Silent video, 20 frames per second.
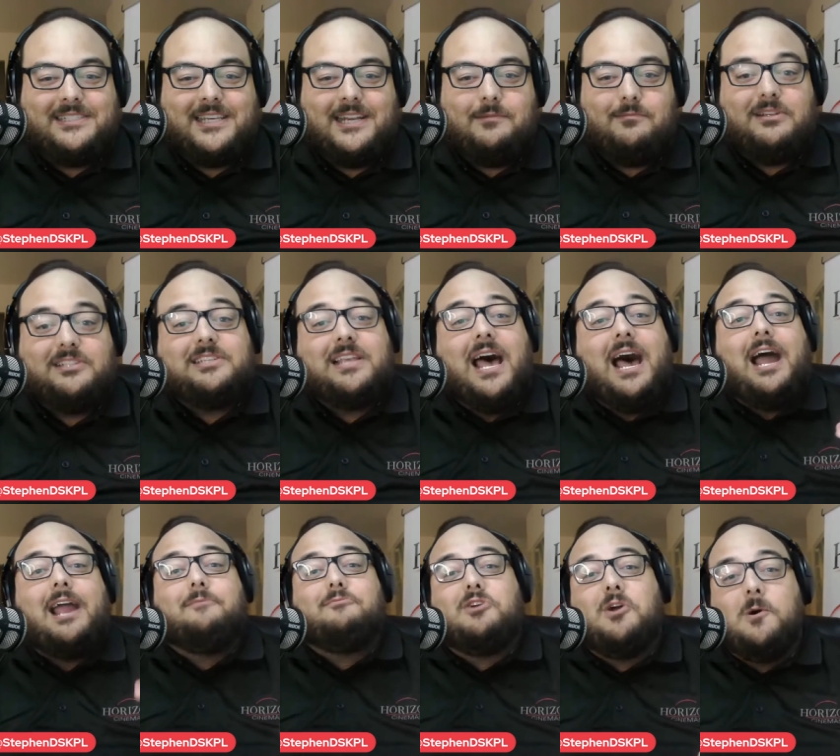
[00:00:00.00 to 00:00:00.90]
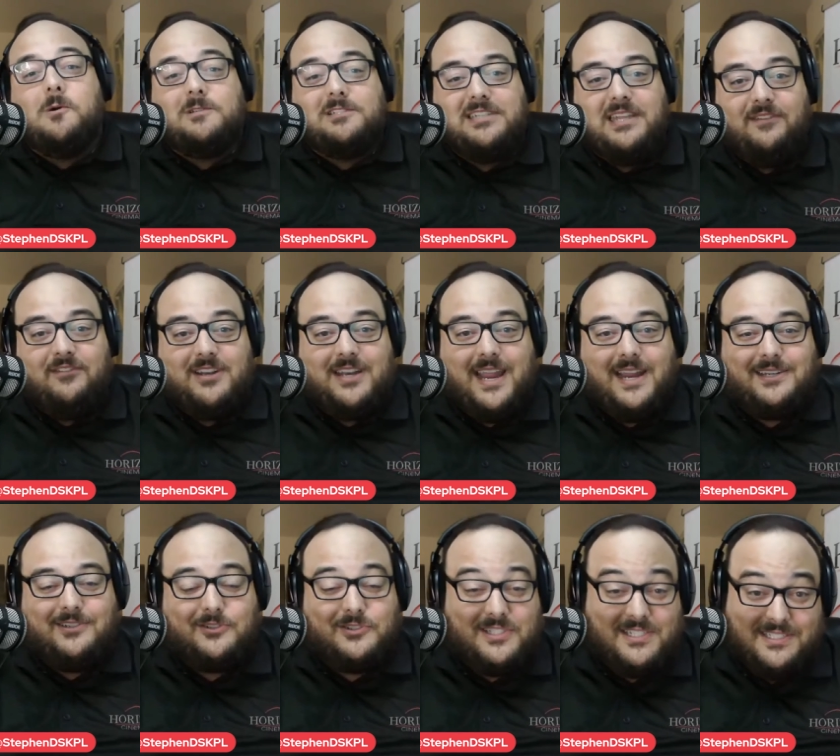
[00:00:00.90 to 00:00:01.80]
Cinemas. I'm your host, Stephen
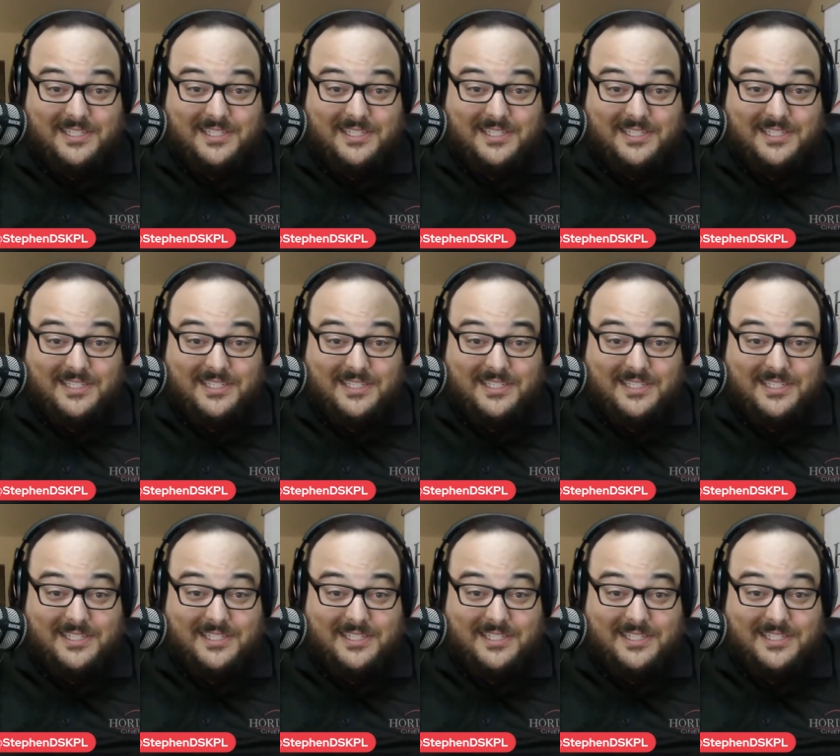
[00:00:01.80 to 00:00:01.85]
Daniels.